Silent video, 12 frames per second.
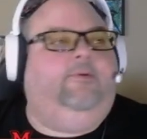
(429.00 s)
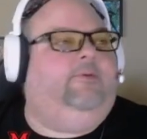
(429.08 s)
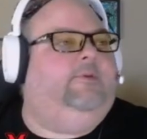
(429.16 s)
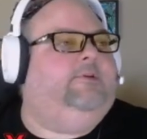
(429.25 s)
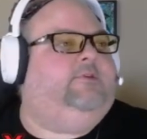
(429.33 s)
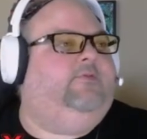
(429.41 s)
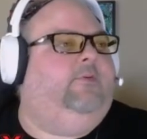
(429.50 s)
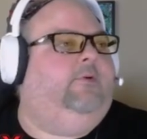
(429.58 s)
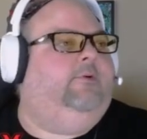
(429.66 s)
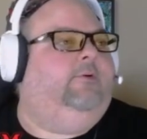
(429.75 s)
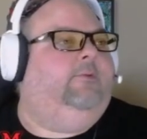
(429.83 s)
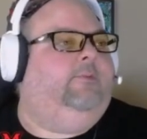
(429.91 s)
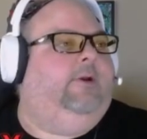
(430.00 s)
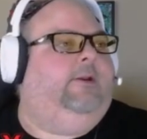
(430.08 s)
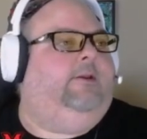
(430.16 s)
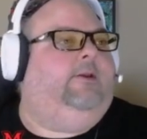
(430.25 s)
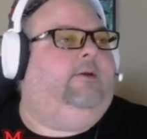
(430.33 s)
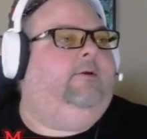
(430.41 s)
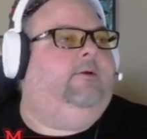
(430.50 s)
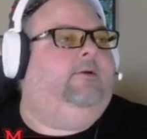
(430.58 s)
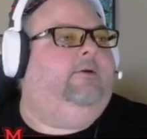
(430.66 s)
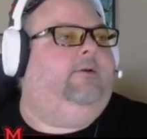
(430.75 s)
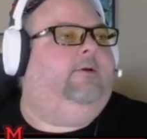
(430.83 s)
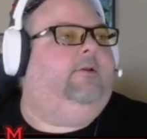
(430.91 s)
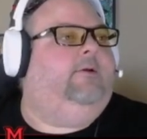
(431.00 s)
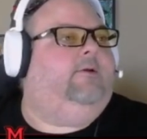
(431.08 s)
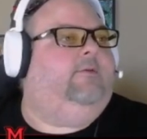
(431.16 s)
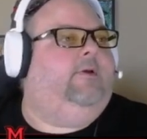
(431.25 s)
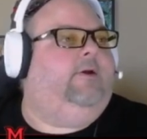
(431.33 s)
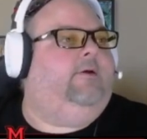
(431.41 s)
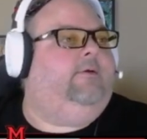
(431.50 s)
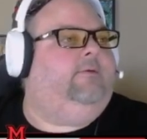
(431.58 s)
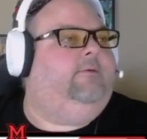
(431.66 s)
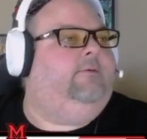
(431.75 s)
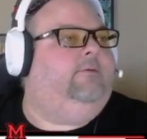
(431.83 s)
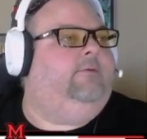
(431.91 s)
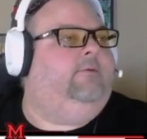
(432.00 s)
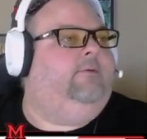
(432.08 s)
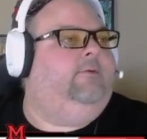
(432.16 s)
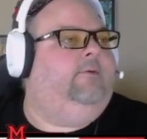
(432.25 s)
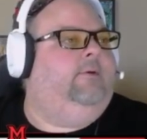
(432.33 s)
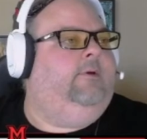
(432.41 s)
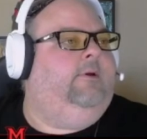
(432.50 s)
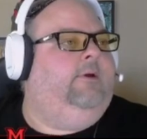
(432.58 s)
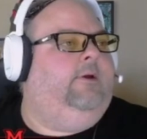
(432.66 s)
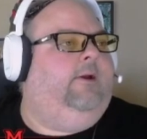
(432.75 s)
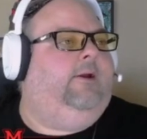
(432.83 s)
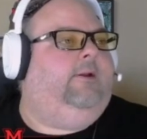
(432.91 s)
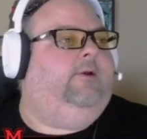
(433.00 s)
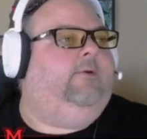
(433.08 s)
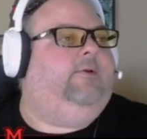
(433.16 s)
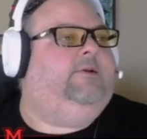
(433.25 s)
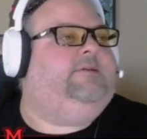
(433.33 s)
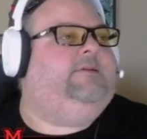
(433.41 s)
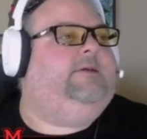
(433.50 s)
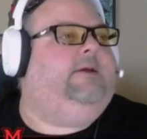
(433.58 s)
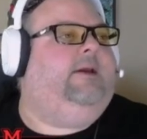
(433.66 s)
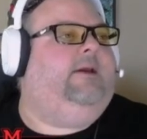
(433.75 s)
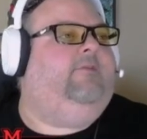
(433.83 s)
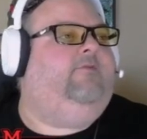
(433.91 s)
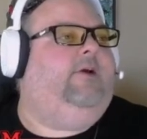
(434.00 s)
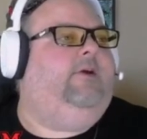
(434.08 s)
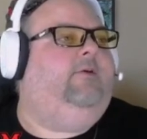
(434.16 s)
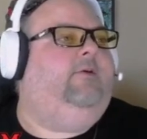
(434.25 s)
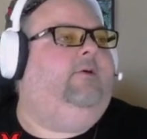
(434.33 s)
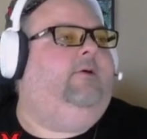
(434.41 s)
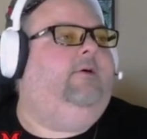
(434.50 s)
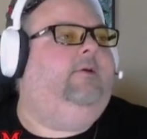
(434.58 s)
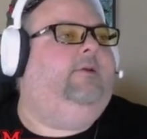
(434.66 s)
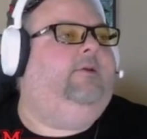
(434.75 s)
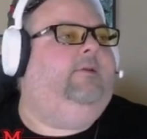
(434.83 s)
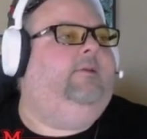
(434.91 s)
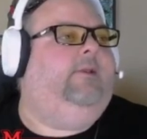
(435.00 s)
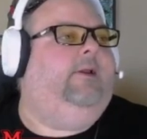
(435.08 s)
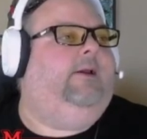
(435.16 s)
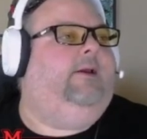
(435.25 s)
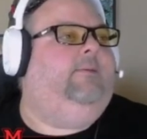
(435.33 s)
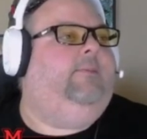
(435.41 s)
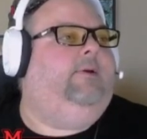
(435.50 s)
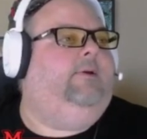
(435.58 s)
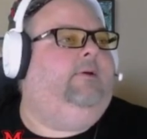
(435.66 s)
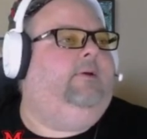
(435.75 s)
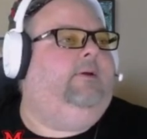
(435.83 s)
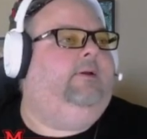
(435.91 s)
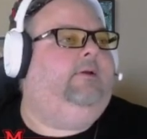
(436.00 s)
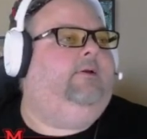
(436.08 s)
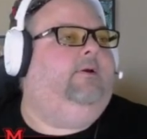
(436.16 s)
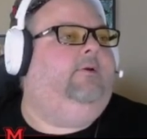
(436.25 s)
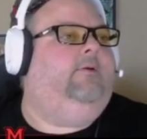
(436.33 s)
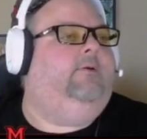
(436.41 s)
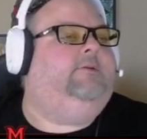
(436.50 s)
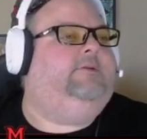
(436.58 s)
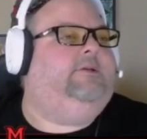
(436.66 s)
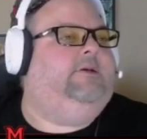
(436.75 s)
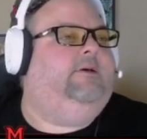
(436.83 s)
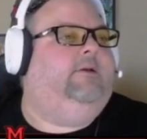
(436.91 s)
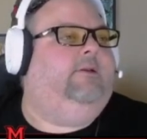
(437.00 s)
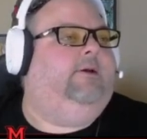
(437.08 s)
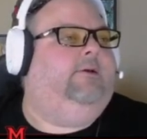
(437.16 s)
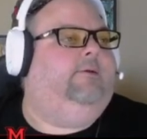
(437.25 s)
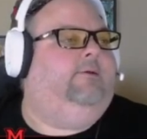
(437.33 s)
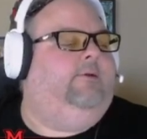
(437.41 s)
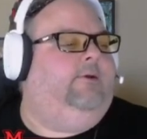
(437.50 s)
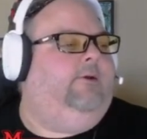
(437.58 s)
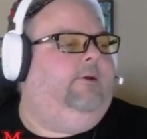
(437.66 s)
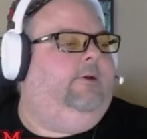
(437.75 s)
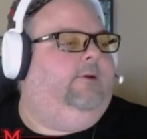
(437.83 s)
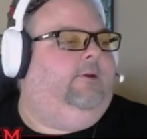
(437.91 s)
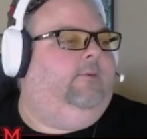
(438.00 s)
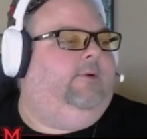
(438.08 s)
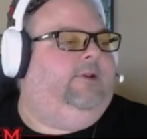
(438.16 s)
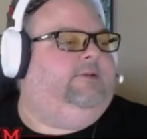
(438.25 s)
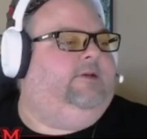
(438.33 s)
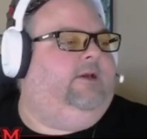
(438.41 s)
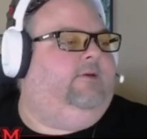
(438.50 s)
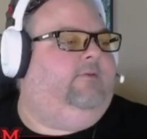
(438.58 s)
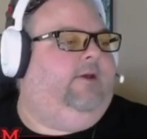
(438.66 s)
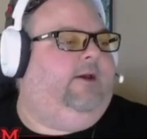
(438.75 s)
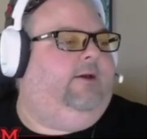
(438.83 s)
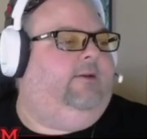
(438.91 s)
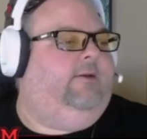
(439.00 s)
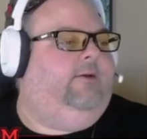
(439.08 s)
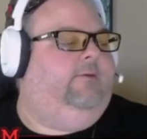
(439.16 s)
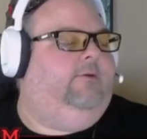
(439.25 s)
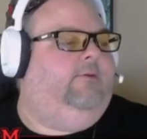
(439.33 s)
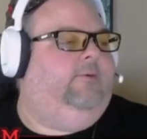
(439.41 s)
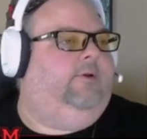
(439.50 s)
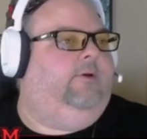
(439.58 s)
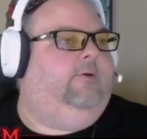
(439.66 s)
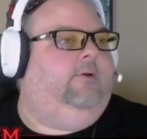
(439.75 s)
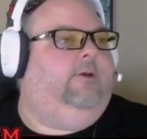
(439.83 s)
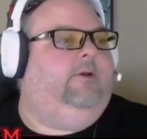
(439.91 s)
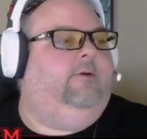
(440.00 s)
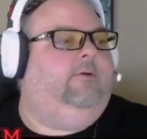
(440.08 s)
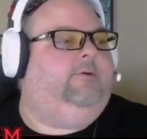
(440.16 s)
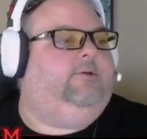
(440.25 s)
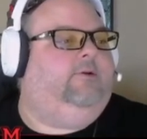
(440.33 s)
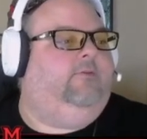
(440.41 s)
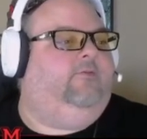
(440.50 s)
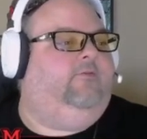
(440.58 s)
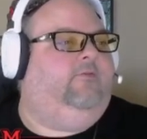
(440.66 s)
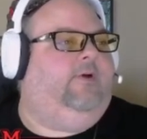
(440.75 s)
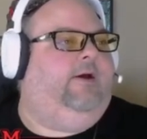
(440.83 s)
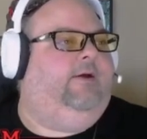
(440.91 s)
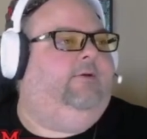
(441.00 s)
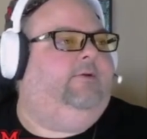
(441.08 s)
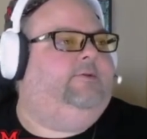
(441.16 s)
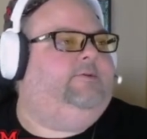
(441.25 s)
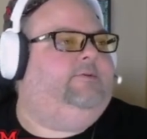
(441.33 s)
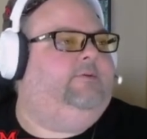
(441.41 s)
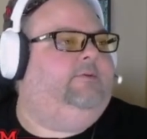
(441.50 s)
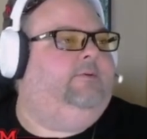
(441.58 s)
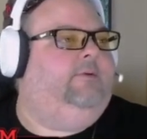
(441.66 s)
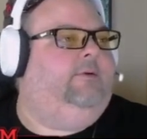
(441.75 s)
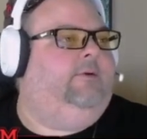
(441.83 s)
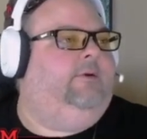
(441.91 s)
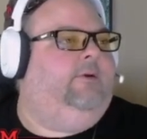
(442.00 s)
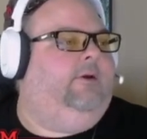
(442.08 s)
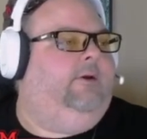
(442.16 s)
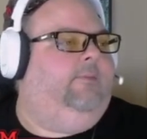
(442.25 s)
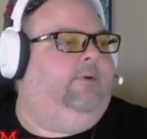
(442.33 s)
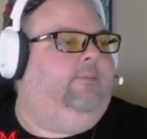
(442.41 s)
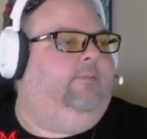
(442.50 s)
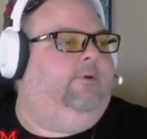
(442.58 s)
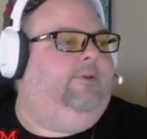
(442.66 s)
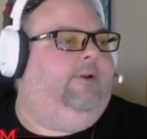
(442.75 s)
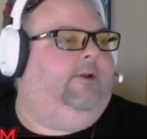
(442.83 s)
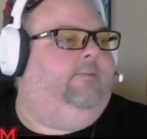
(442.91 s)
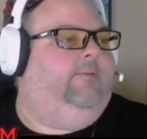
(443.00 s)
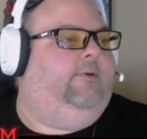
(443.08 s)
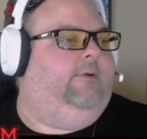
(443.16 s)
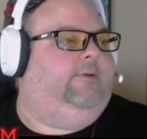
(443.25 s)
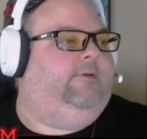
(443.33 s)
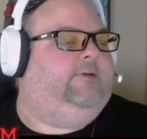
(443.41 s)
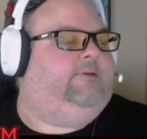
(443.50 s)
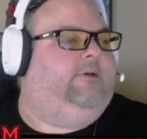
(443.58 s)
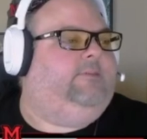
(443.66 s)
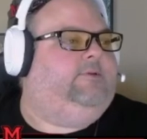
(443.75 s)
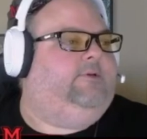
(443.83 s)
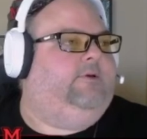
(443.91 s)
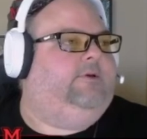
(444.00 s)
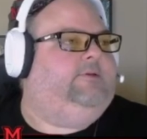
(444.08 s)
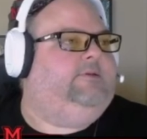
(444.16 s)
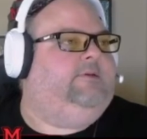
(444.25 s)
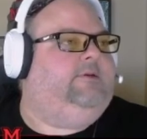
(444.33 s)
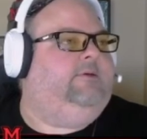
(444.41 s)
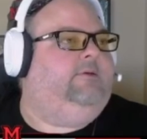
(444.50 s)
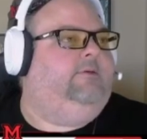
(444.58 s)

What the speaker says: this folder right here, and you're going to click there, and you're going to see a file called lame encoder DLL. You want to take that, and then you want to go here to your files. I'm going to pull that out, put it on the desktop so you can see it.